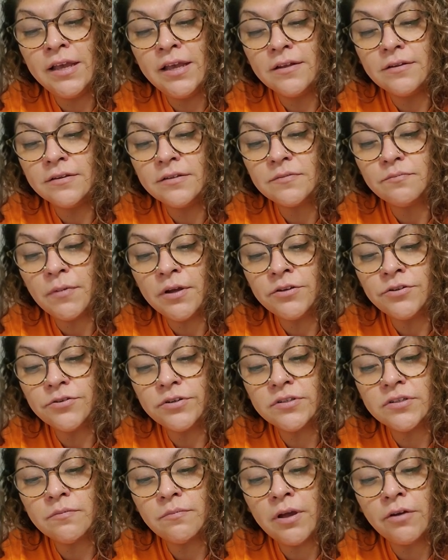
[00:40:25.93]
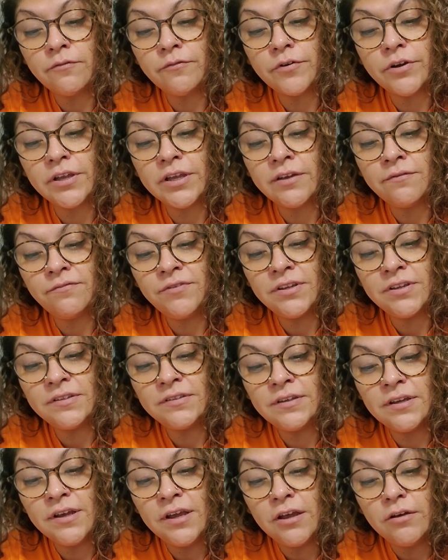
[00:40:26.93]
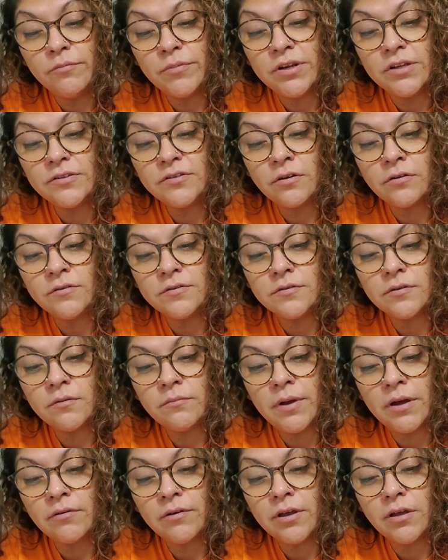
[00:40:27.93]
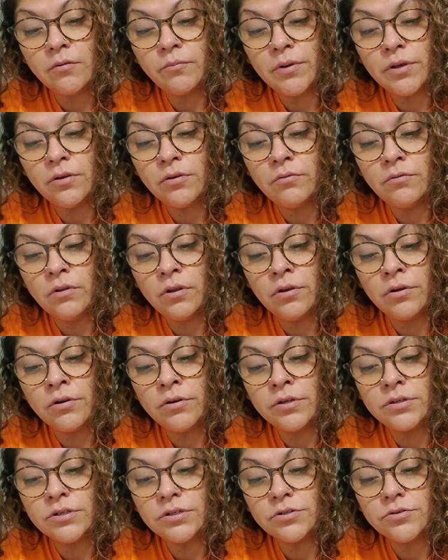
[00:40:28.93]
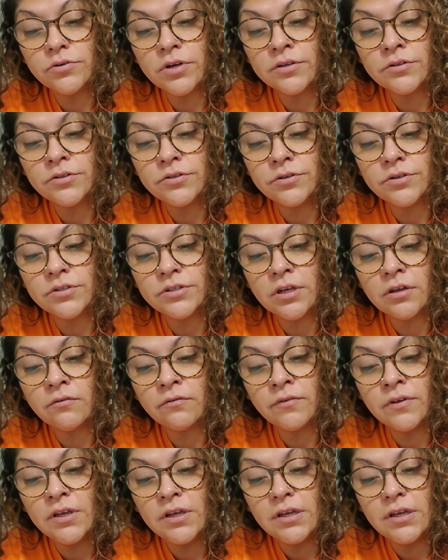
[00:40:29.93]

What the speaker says: This mantra is about forgiveness, but it's also about helping you learn to trust yourself